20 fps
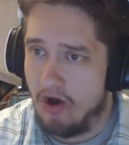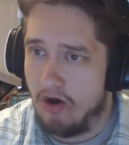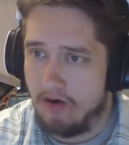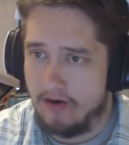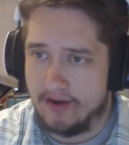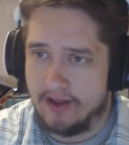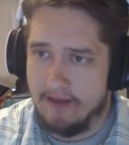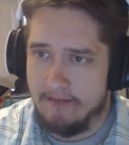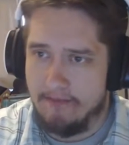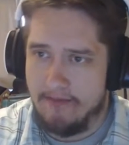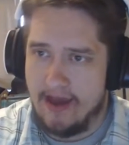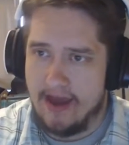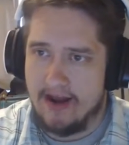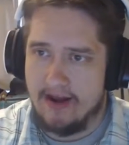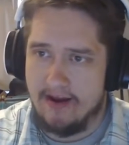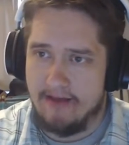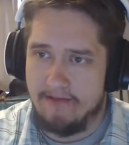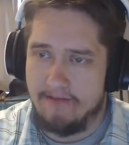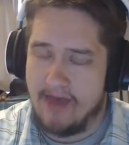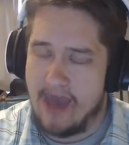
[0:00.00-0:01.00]
aren't
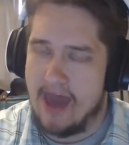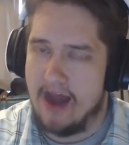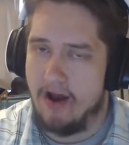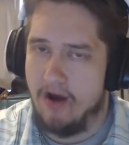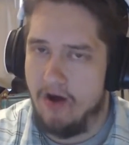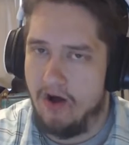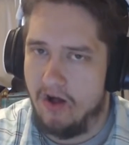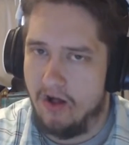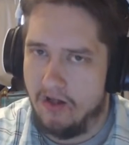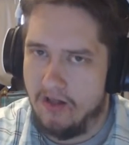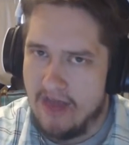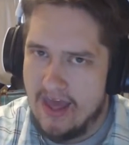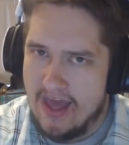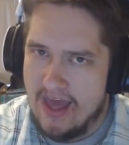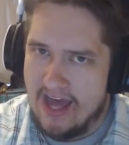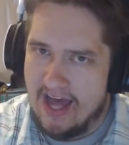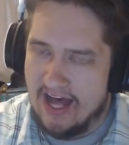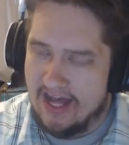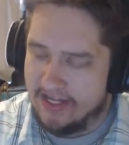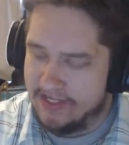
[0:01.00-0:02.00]
competitive at all.
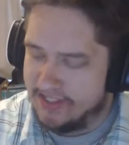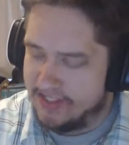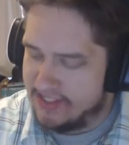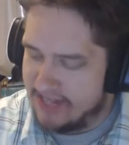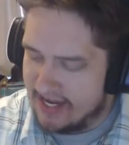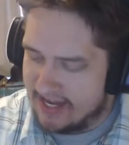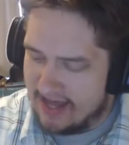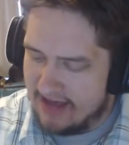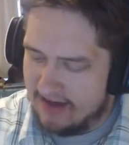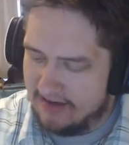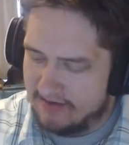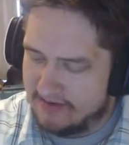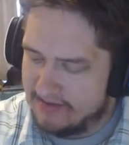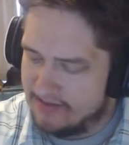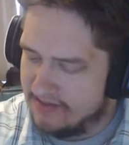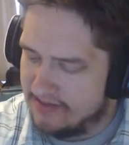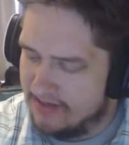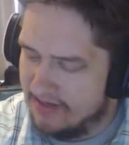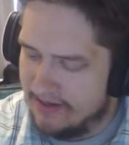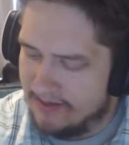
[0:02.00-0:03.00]
Check
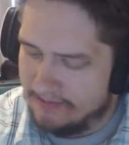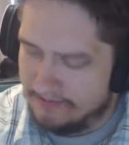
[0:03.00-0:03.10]
out